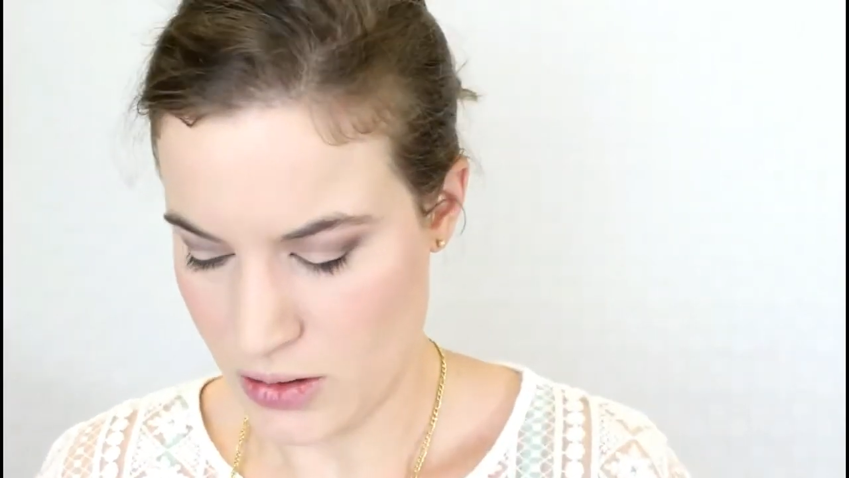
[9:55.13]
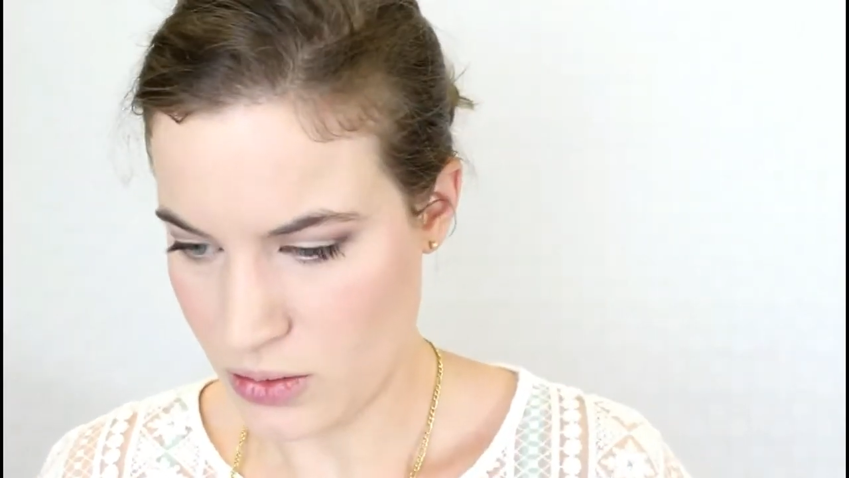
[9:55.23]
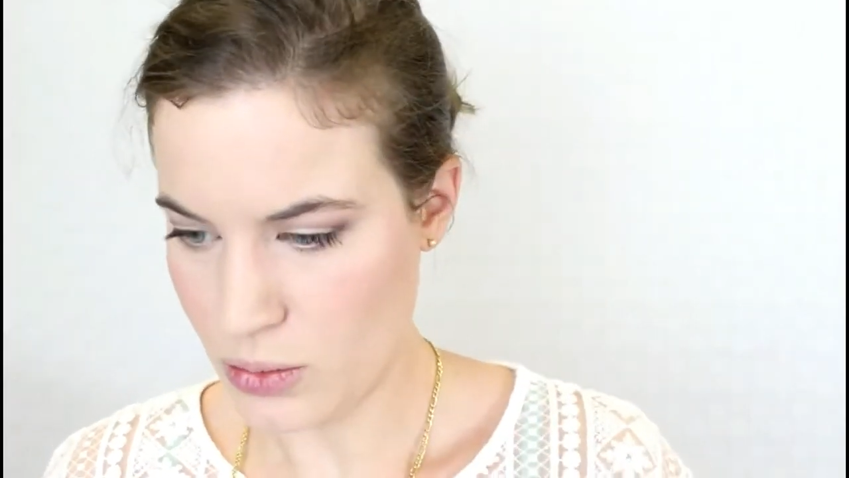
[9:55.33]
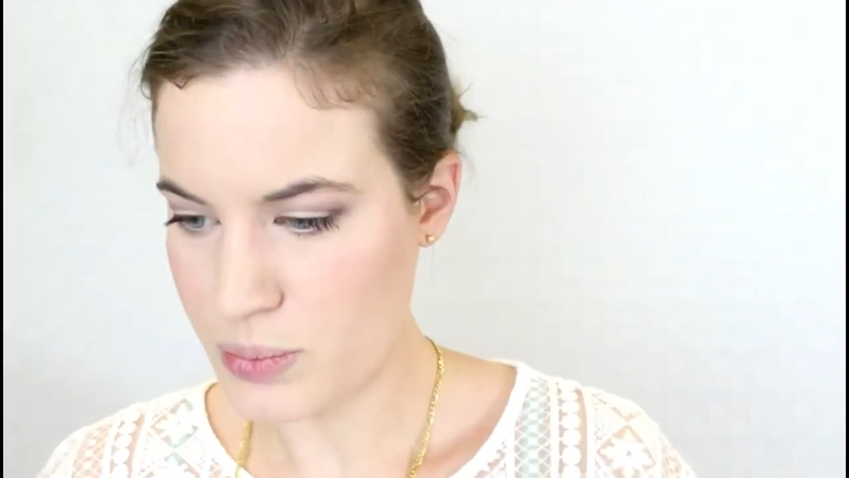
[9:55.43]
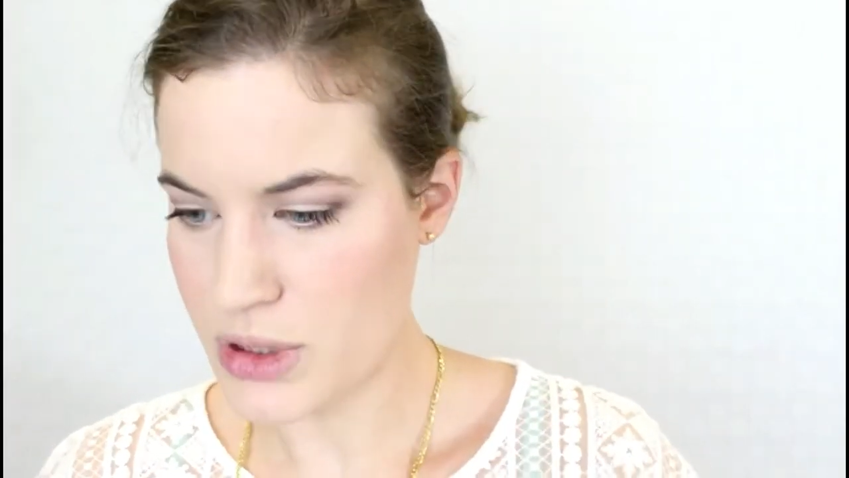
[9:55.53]

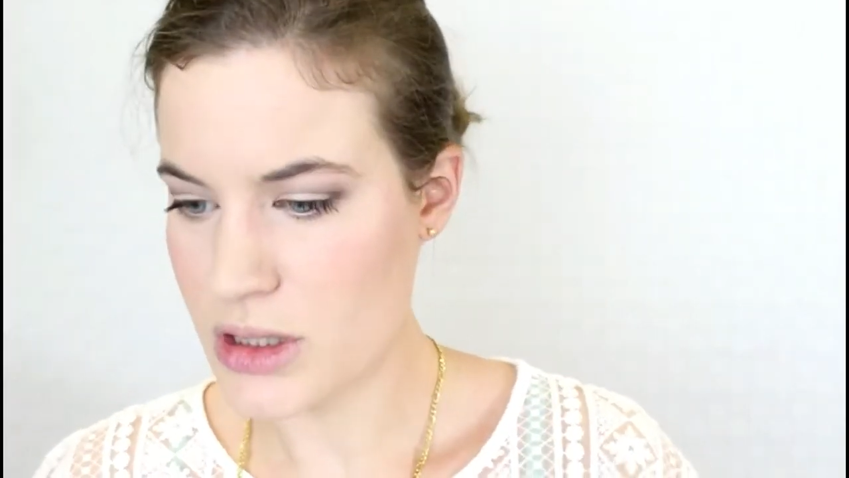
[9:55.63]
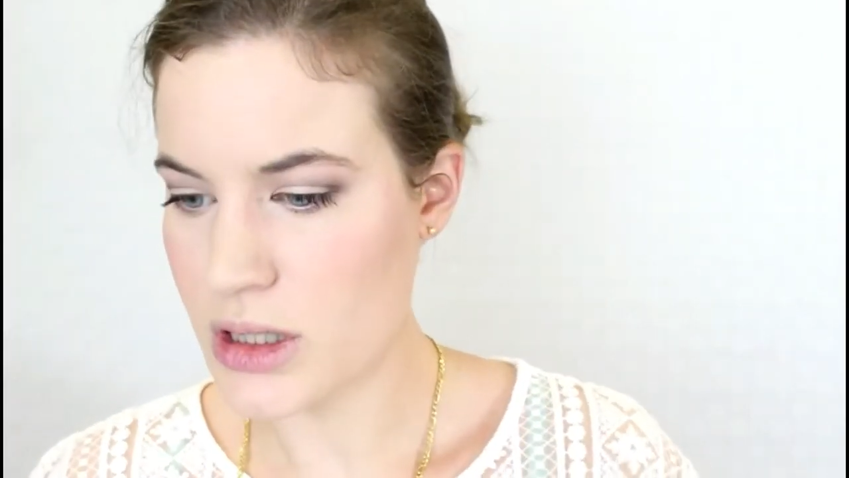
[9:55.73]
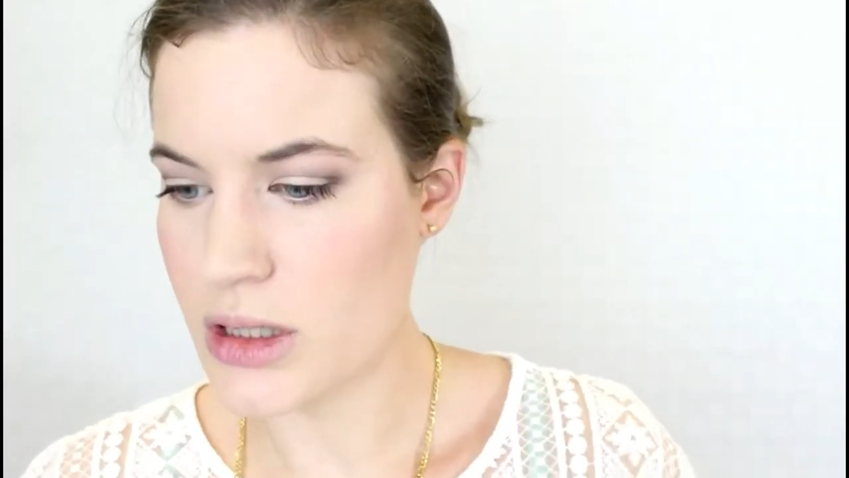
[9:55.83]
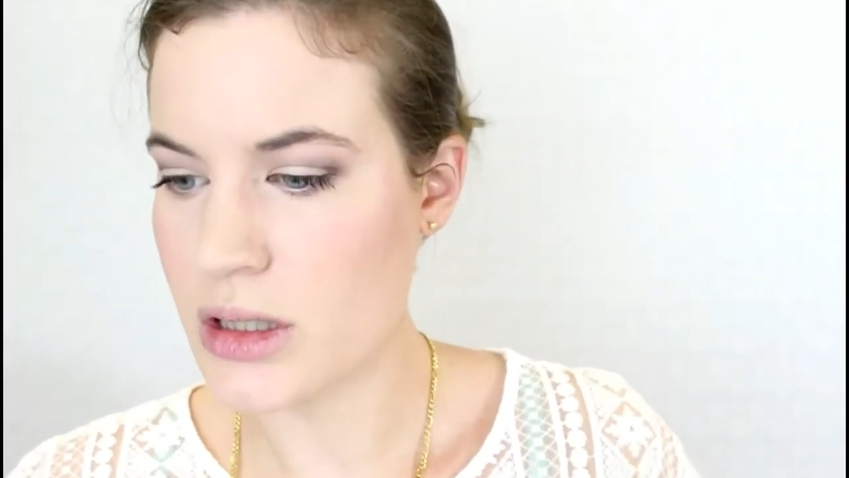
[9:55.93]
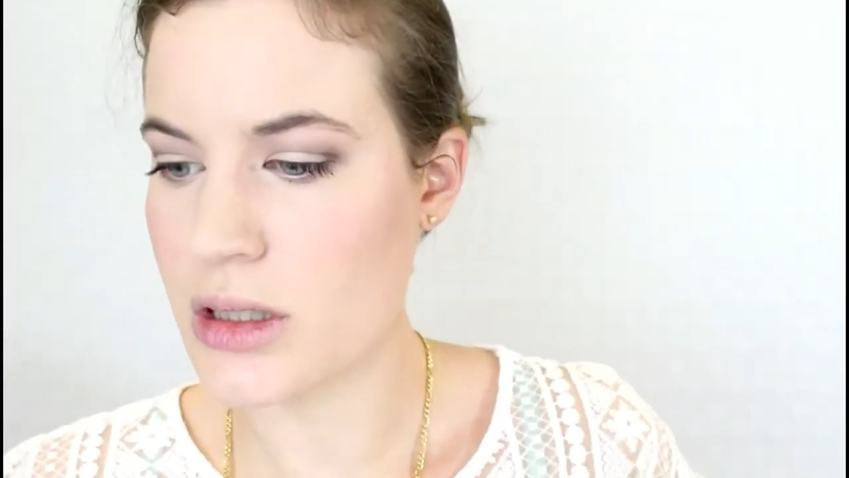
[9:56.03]
Oops,
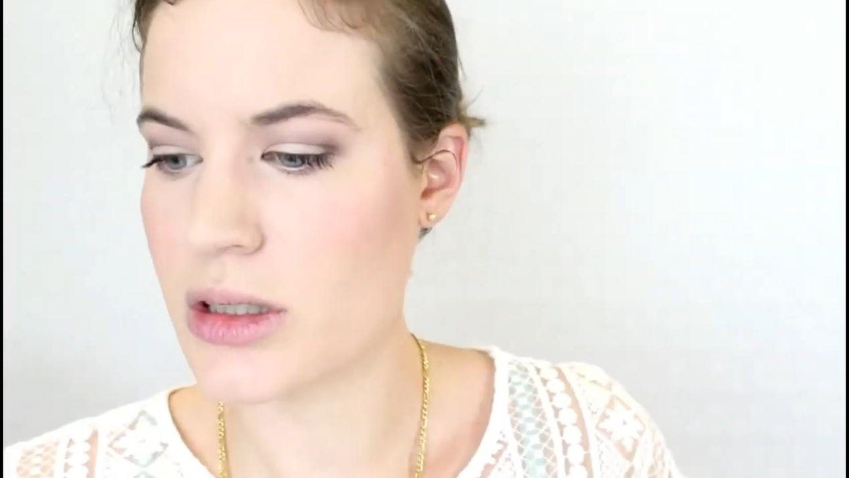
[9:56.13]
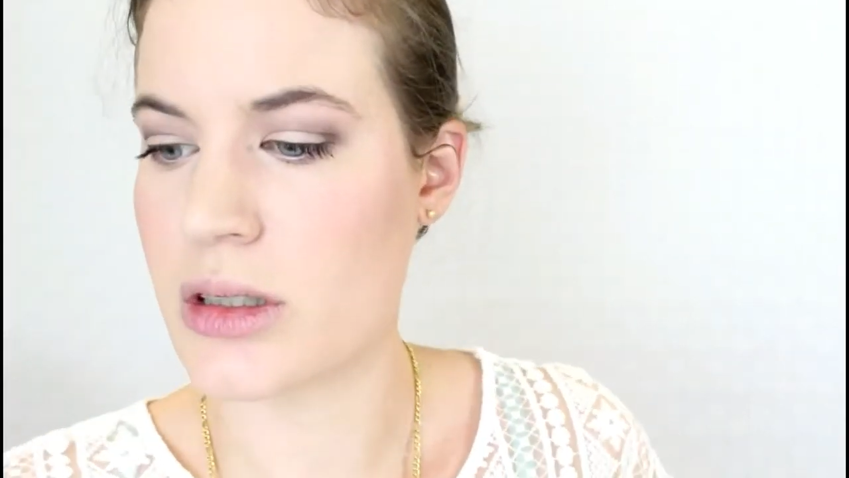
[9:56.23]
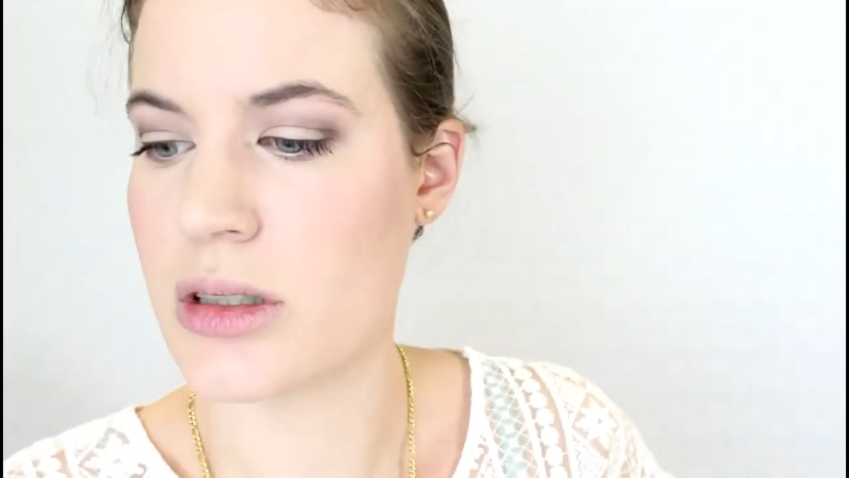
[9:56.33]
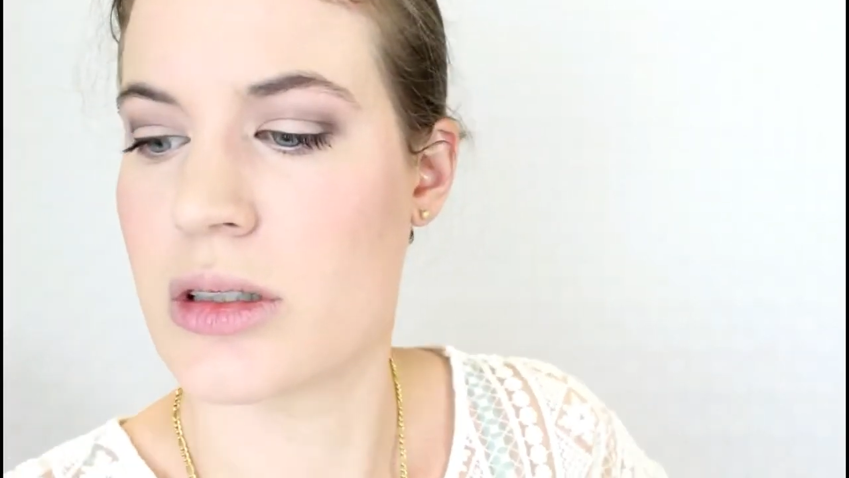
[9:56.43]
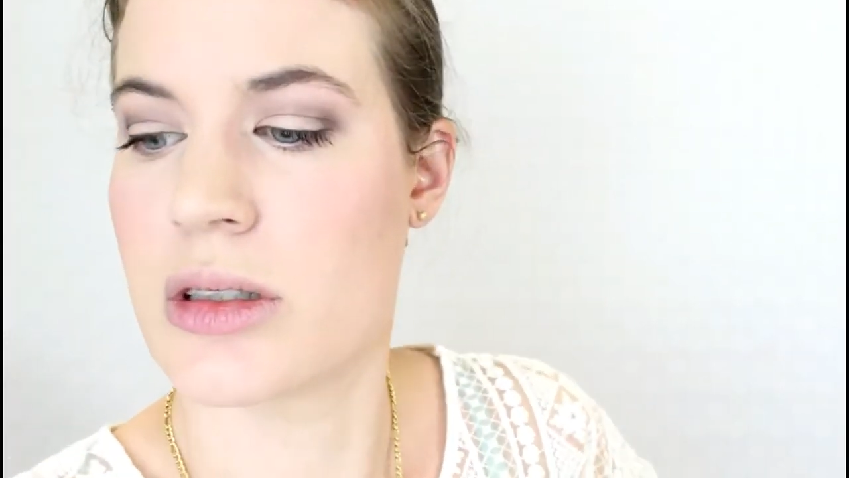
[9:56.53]

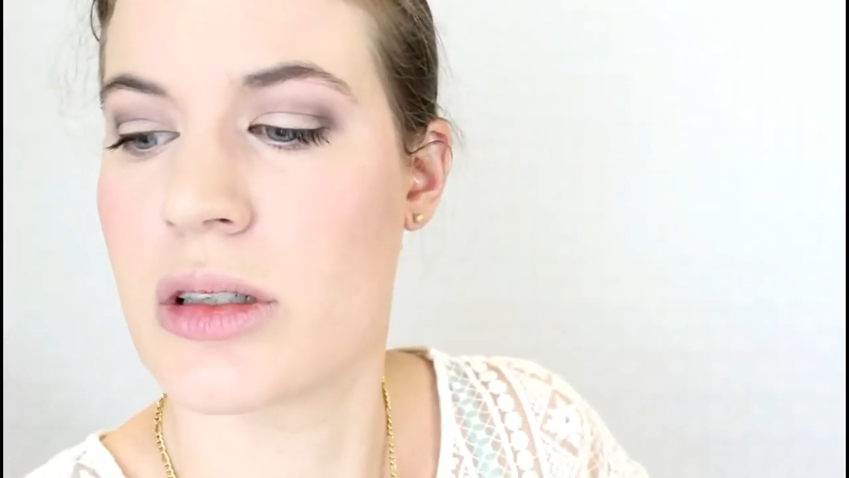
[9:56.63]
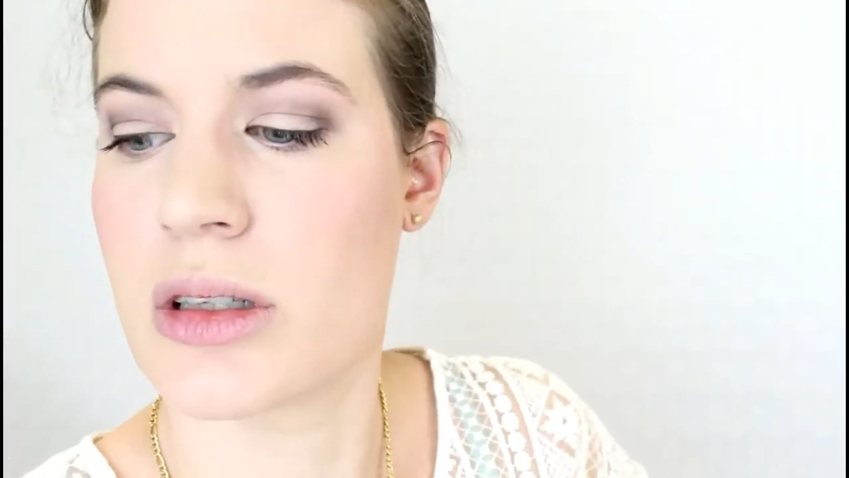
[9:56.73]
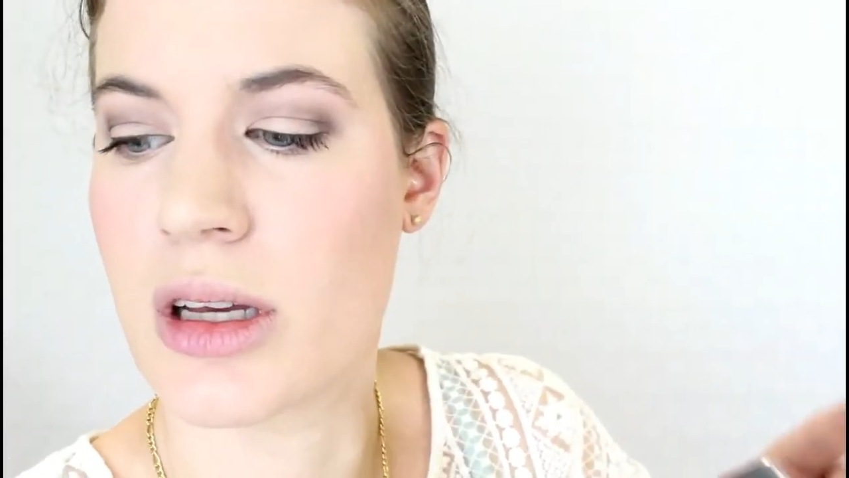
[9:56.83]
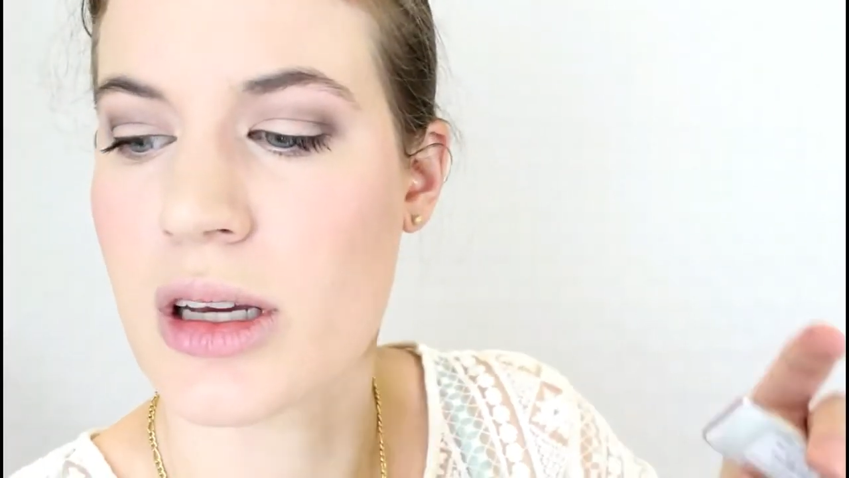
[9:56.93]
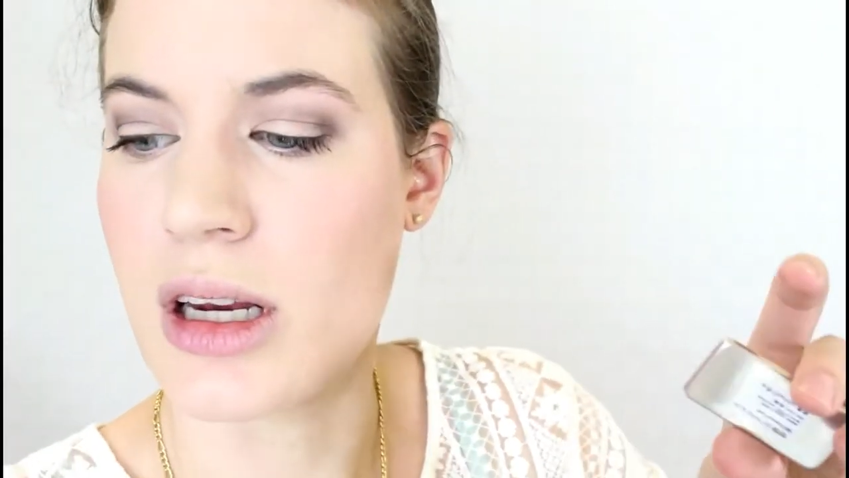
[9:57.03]

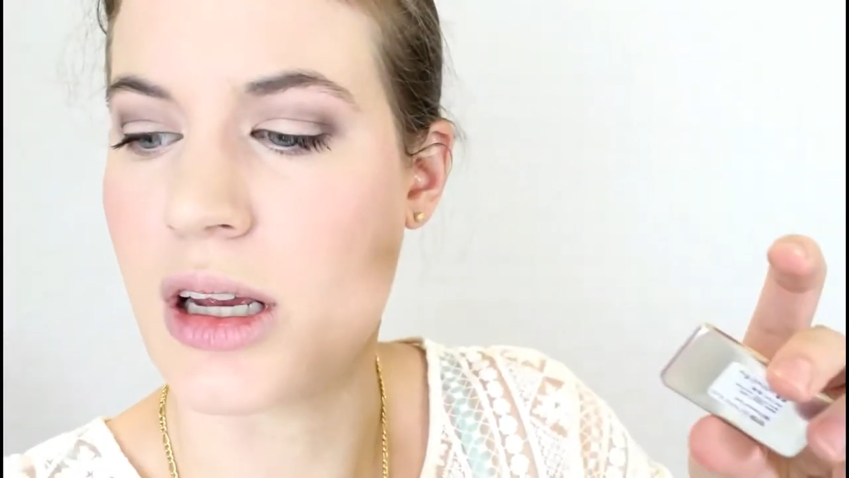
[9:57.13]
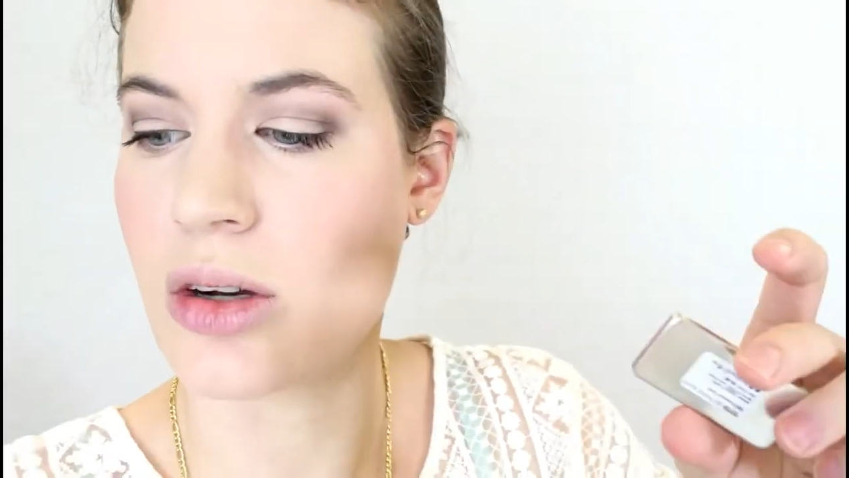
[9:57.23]
luckily